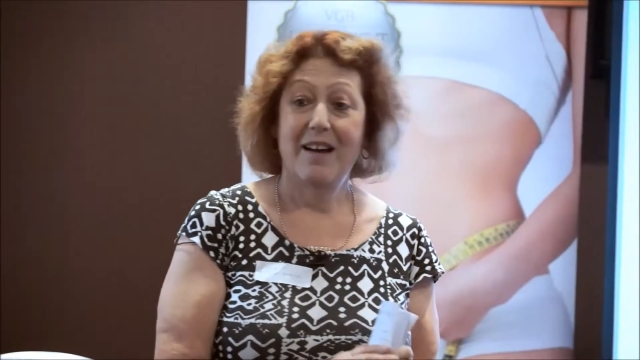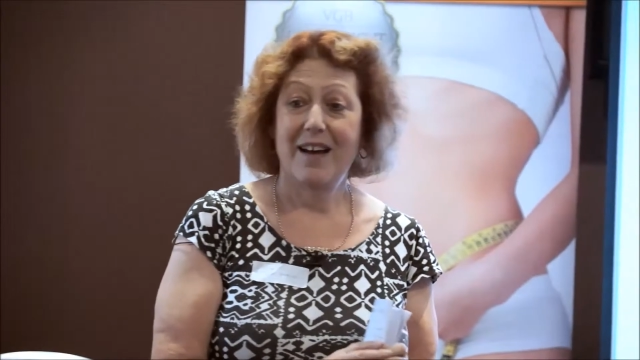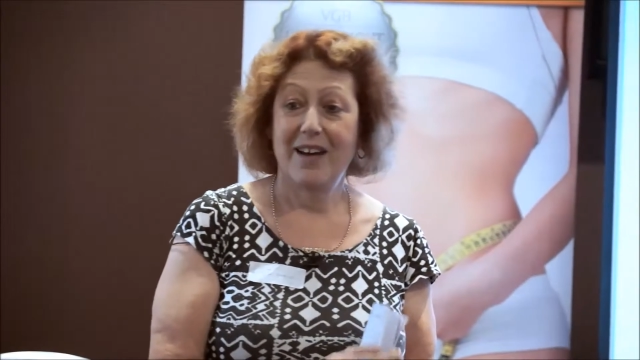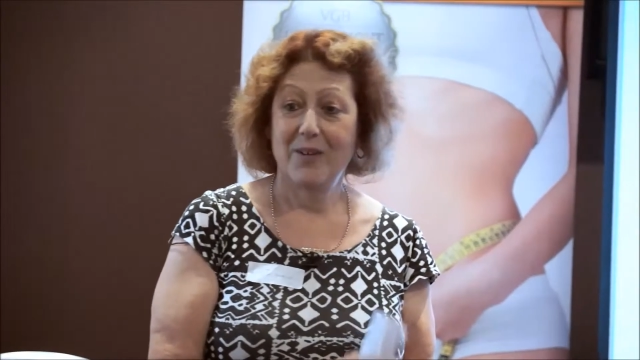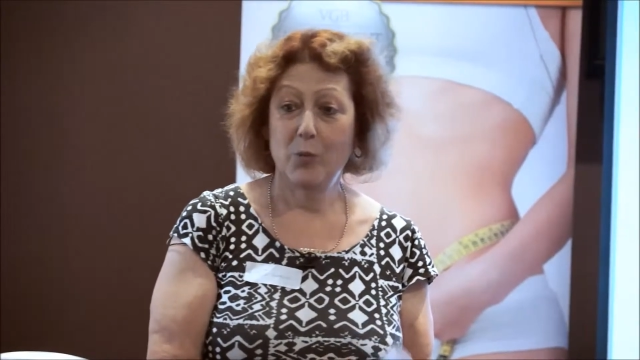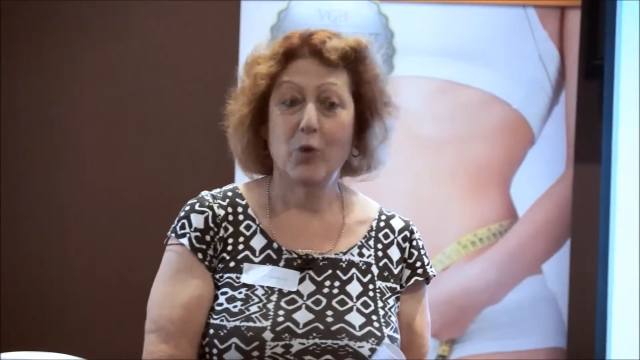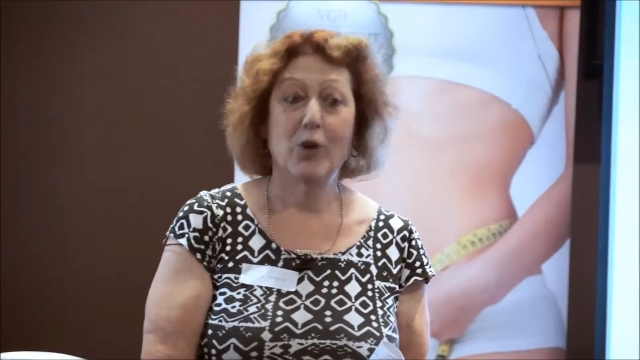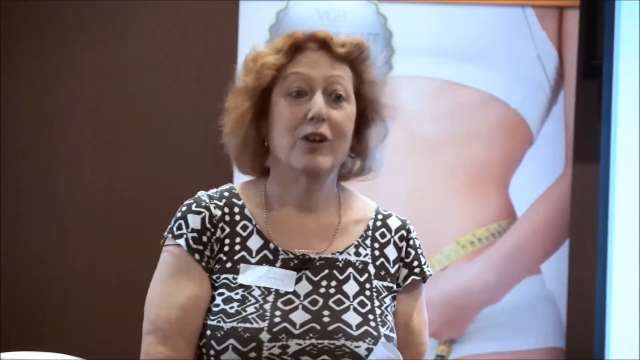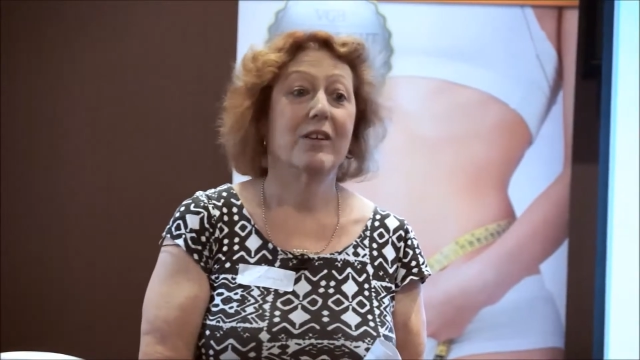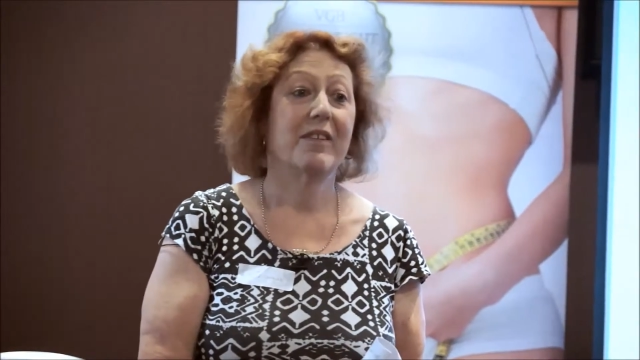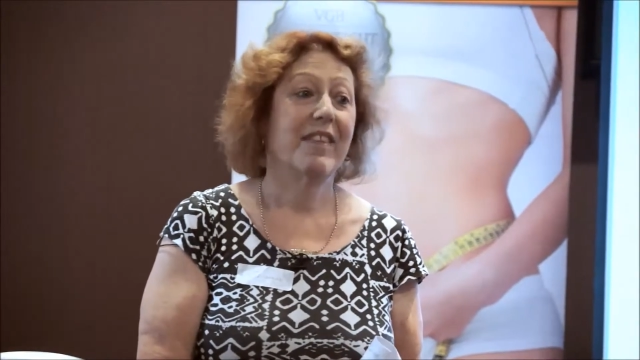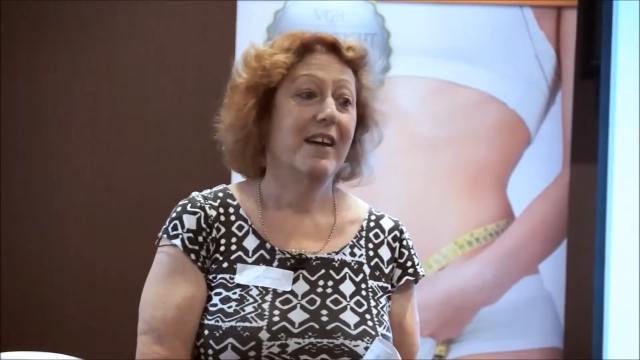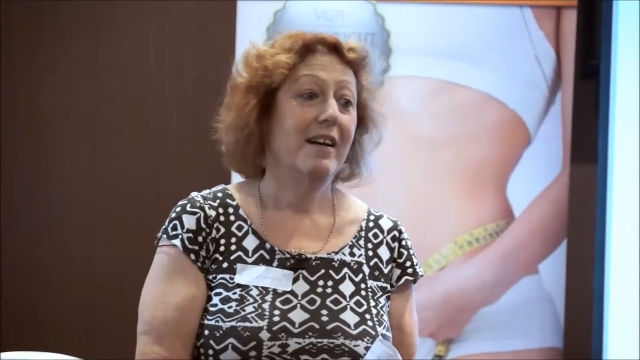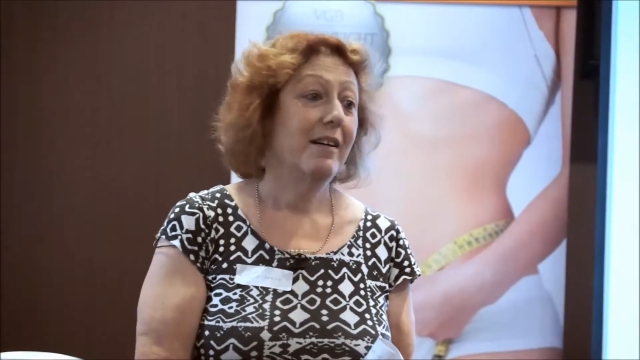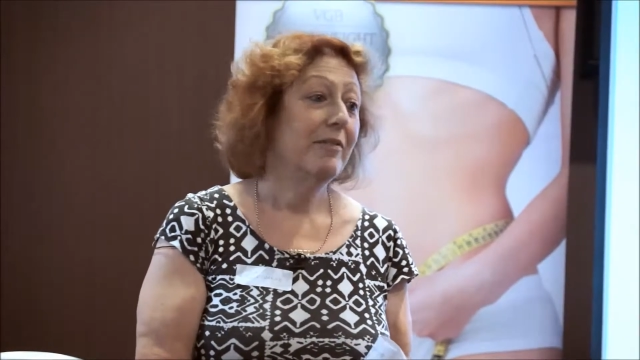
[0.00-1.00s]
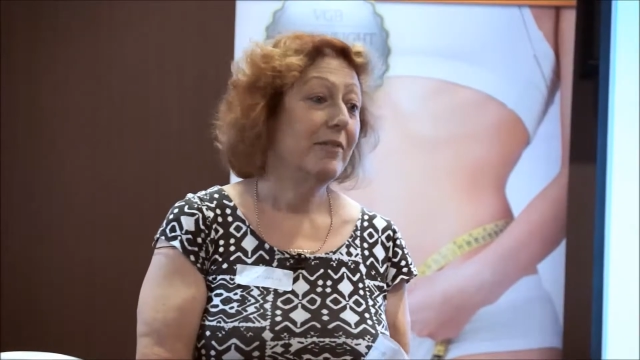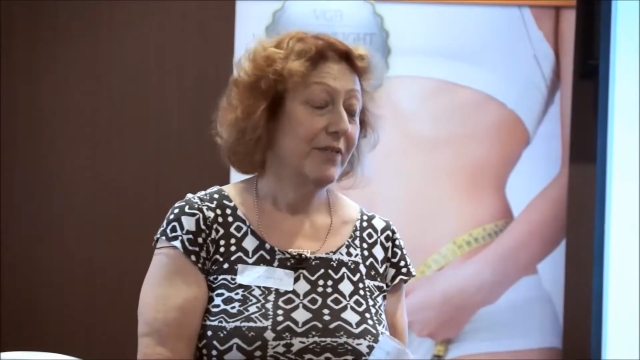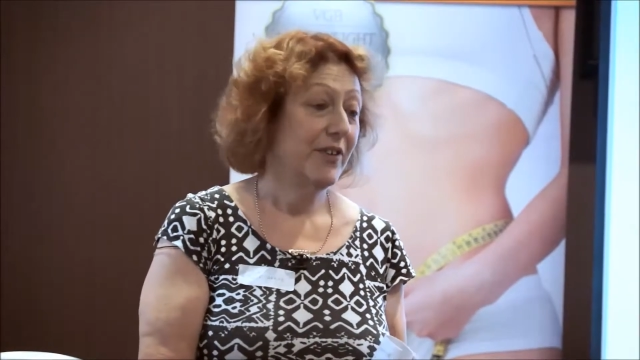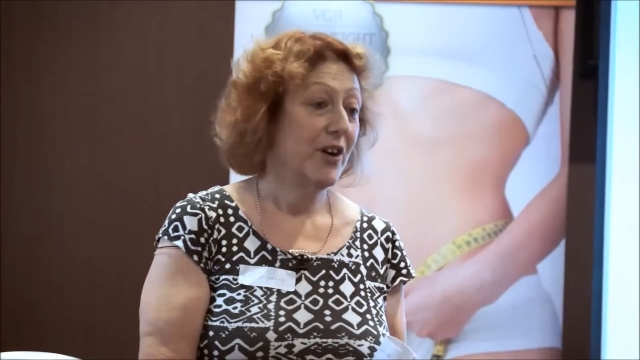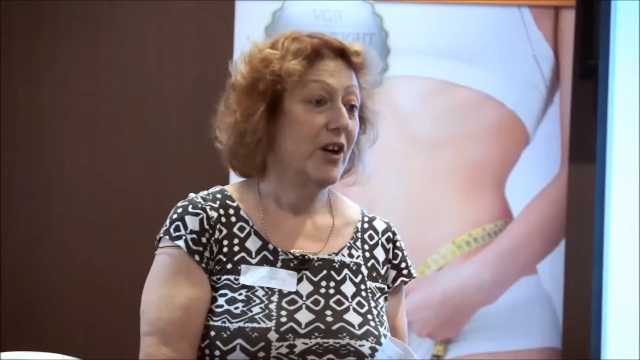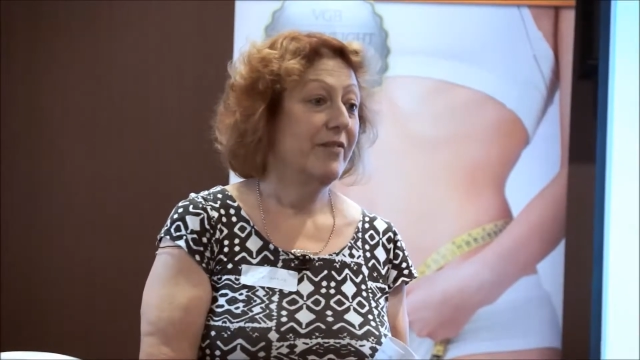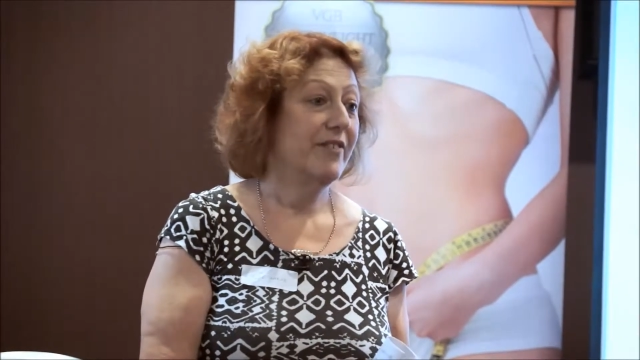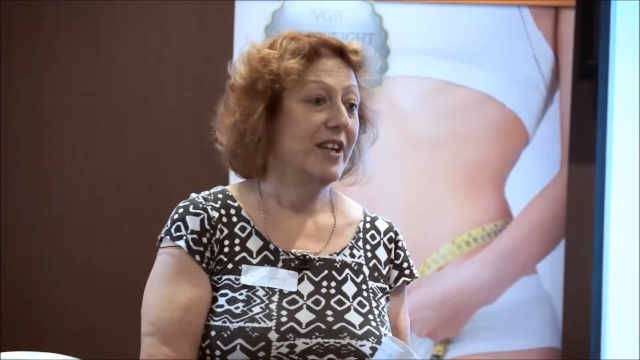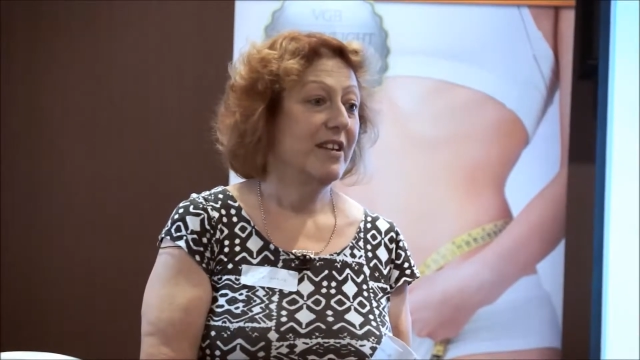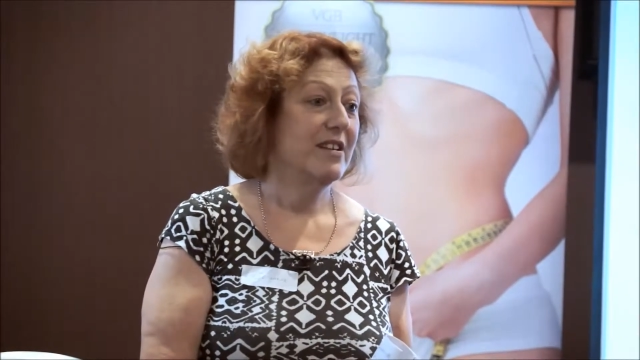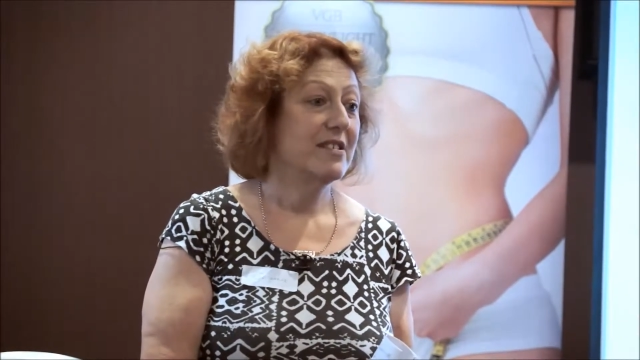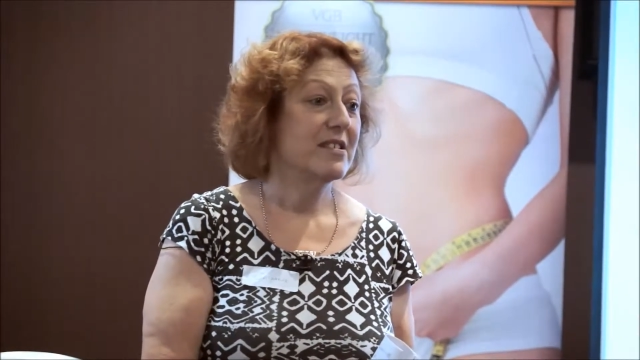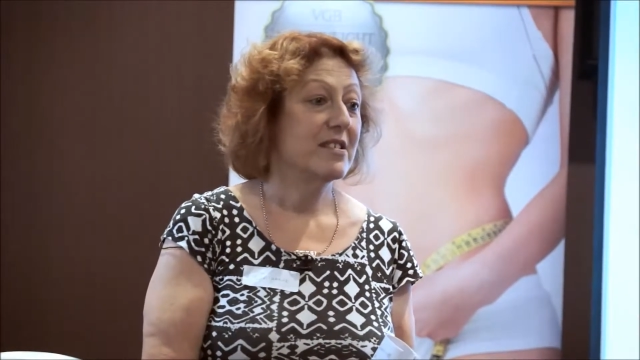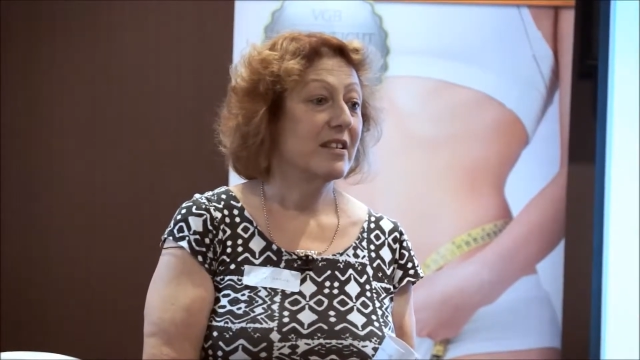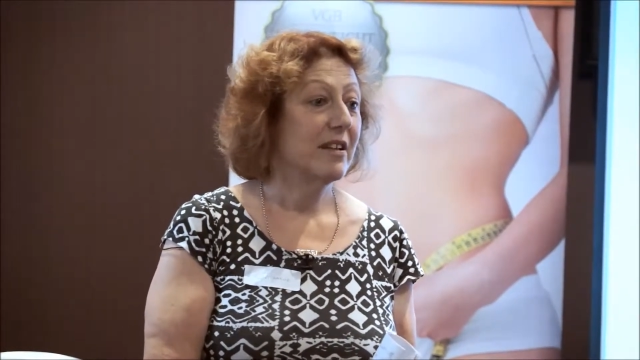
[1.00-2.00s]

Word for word: and worked there for five years,